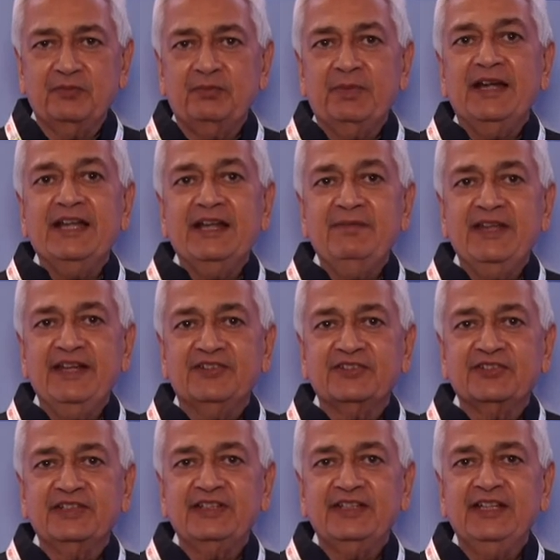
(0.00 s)

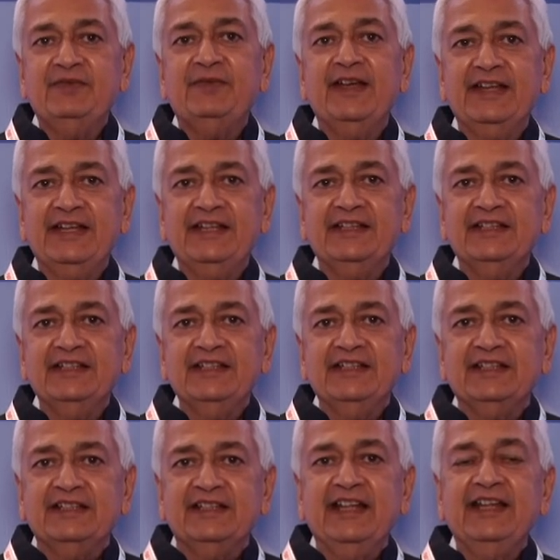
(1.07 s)
pandemics, if any,
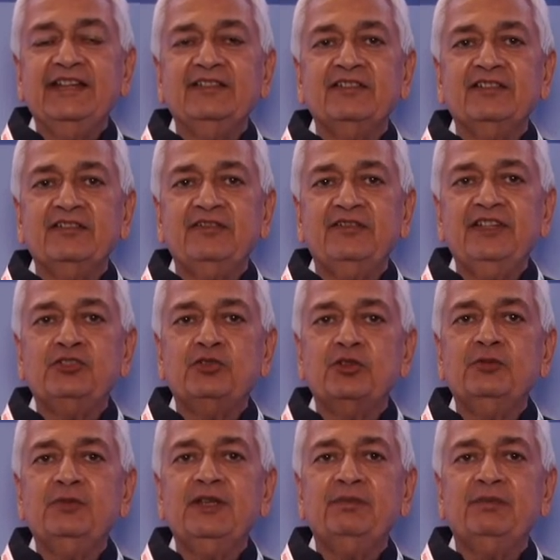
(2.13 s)
then we
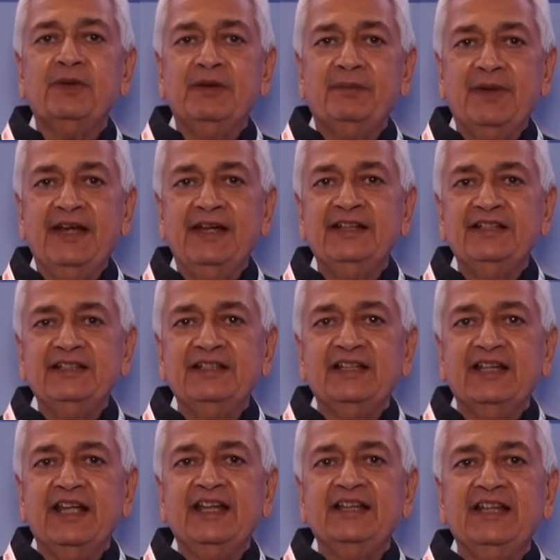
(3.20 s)
should be prepared
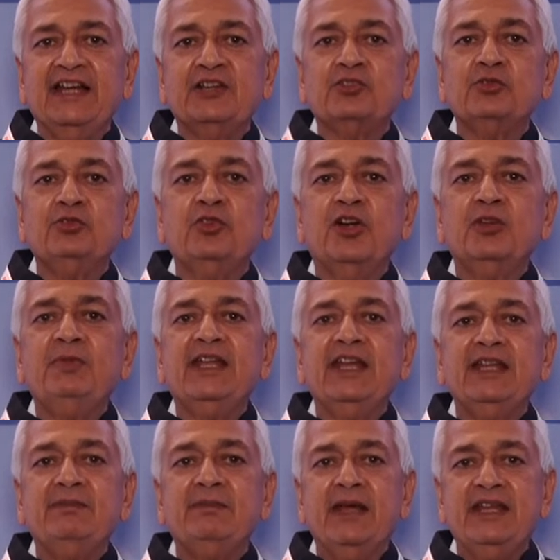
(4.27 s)
and there should not be
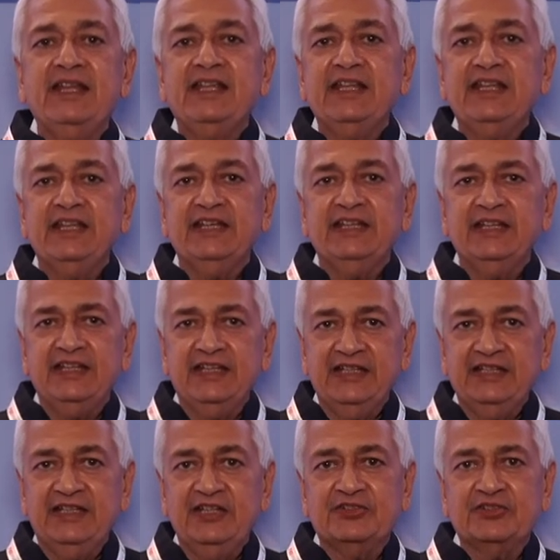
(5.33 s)
any panicky
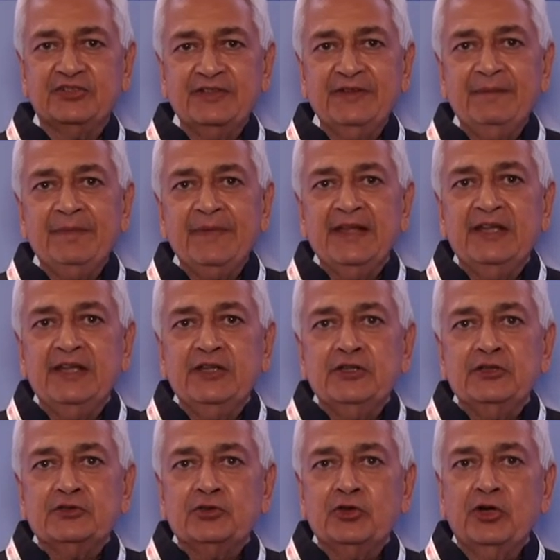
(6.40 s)
in this.
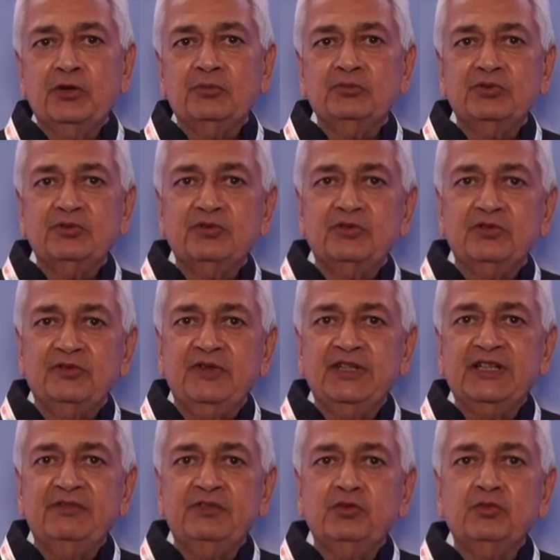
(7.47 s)
So
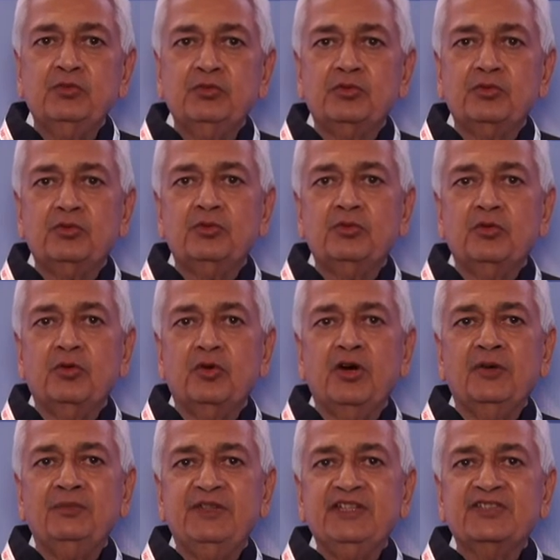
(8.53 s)
with a view
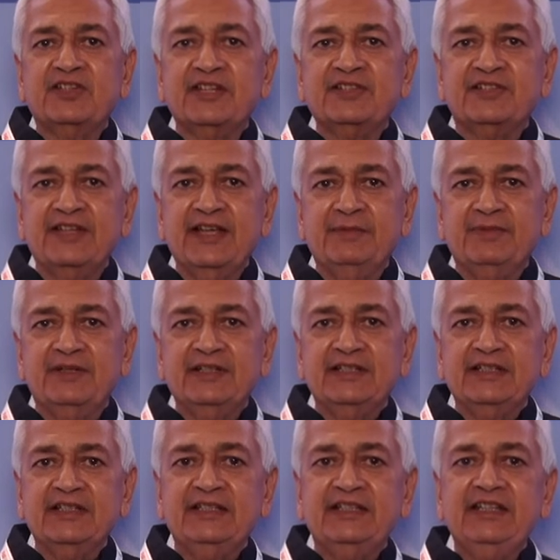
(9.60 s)
of this concept,
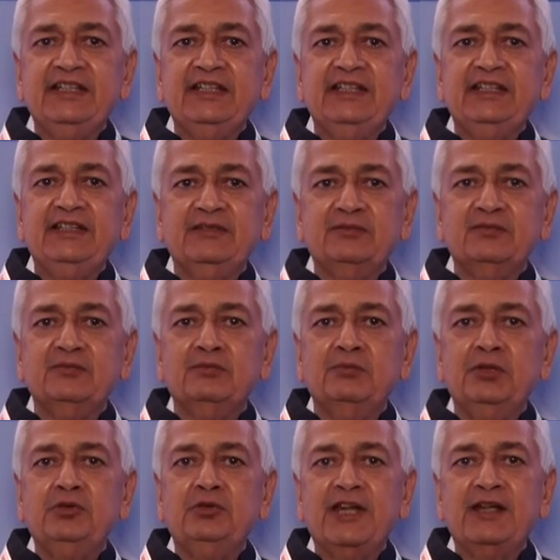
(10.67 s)
the
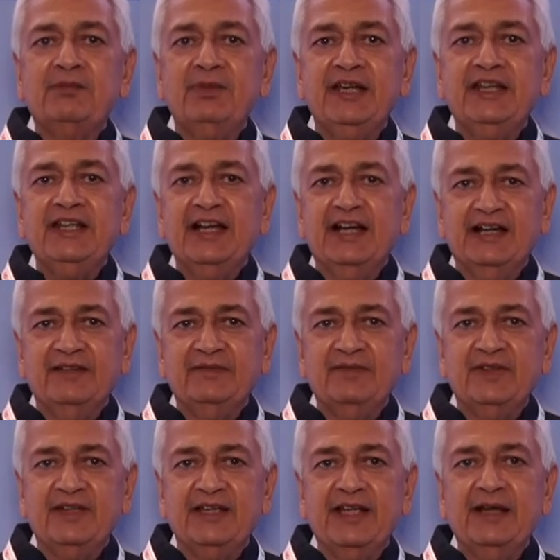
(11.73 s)
Blue Tech Media
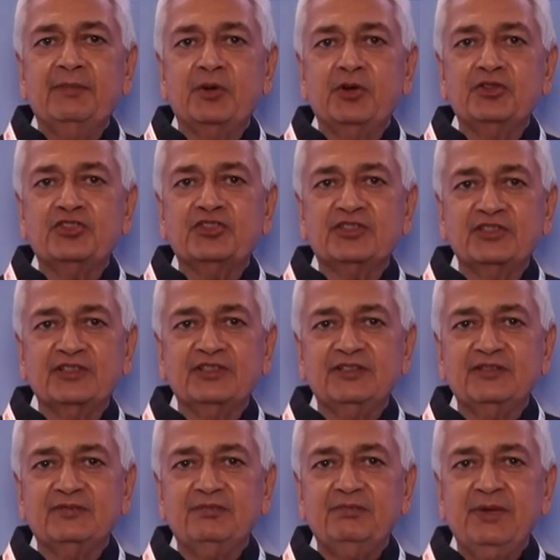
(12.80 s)
approached
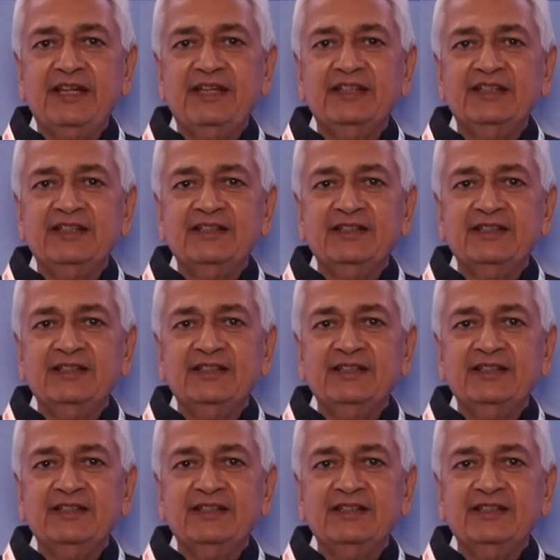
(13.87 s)
me,